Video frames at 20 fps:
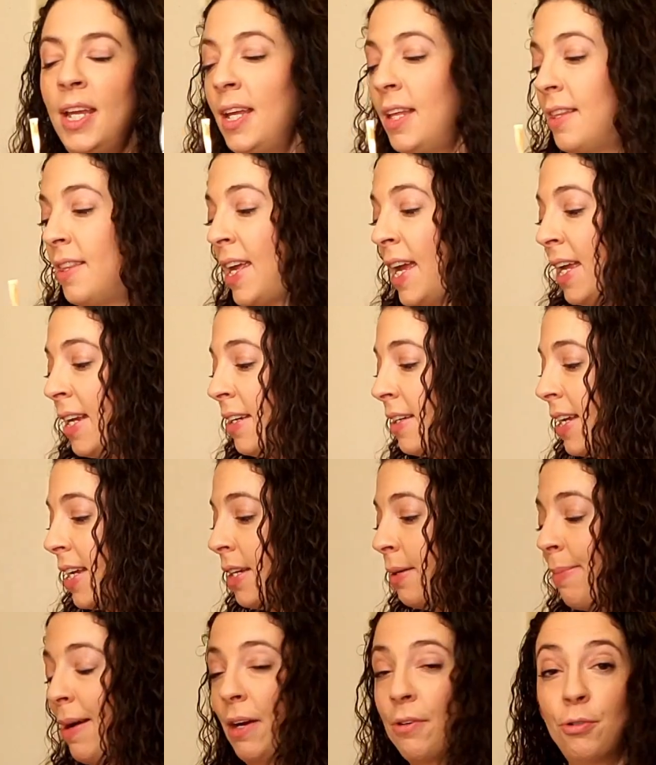Then in
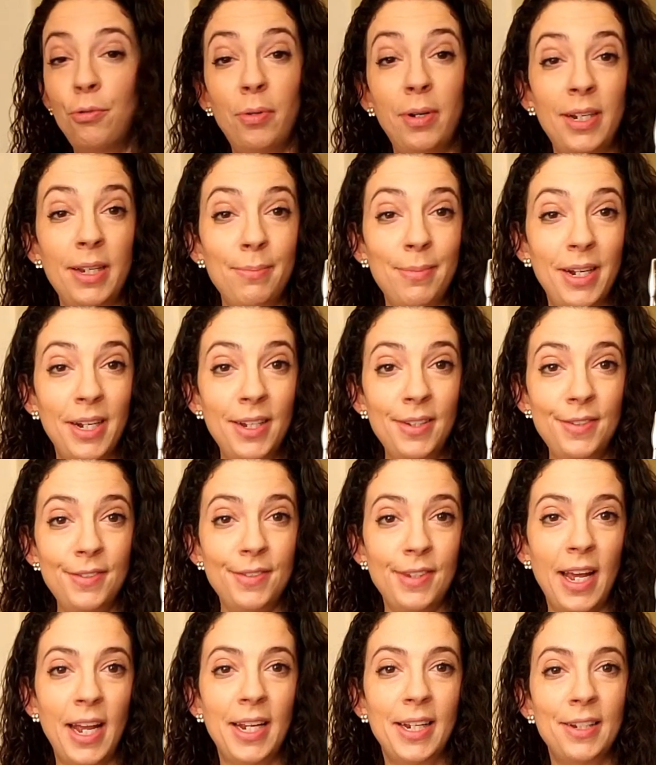about 20 minutes,
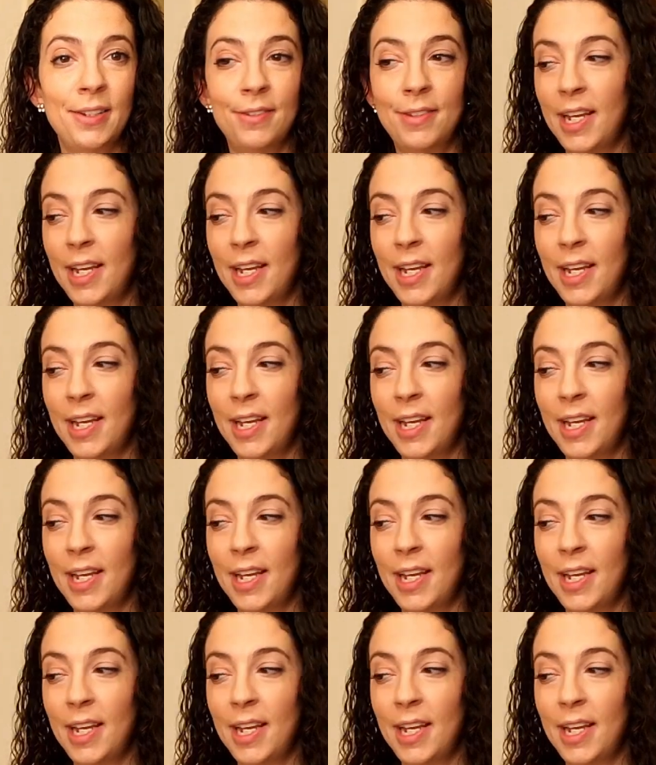I can